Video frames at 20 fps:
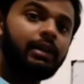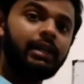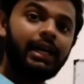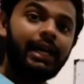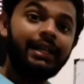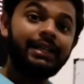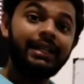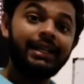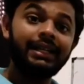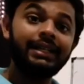
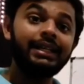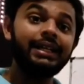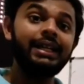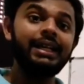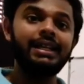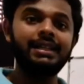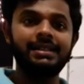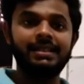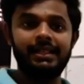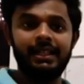at the
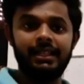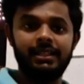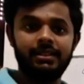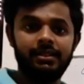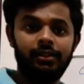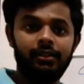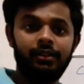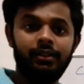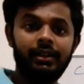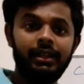early
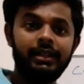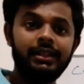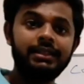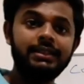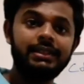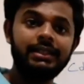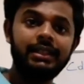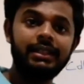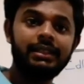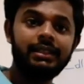stage,
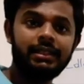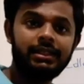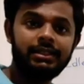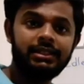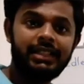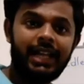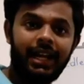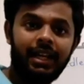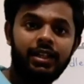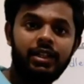consider
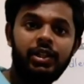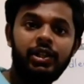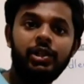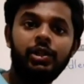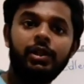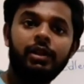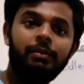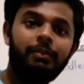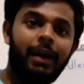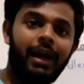a jack
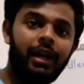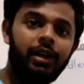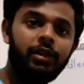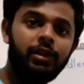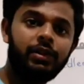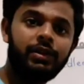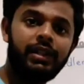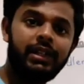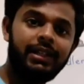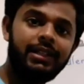tree or a
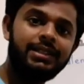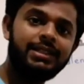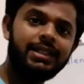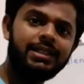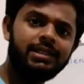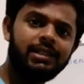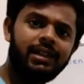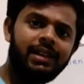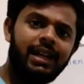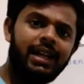mango tree
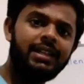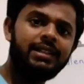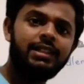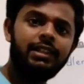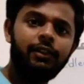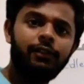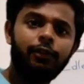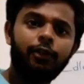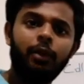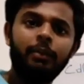just
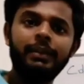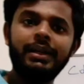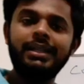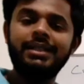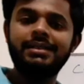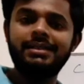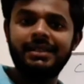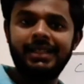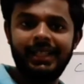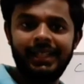rising from
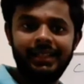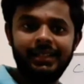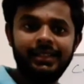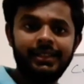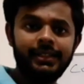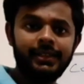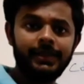its seeds.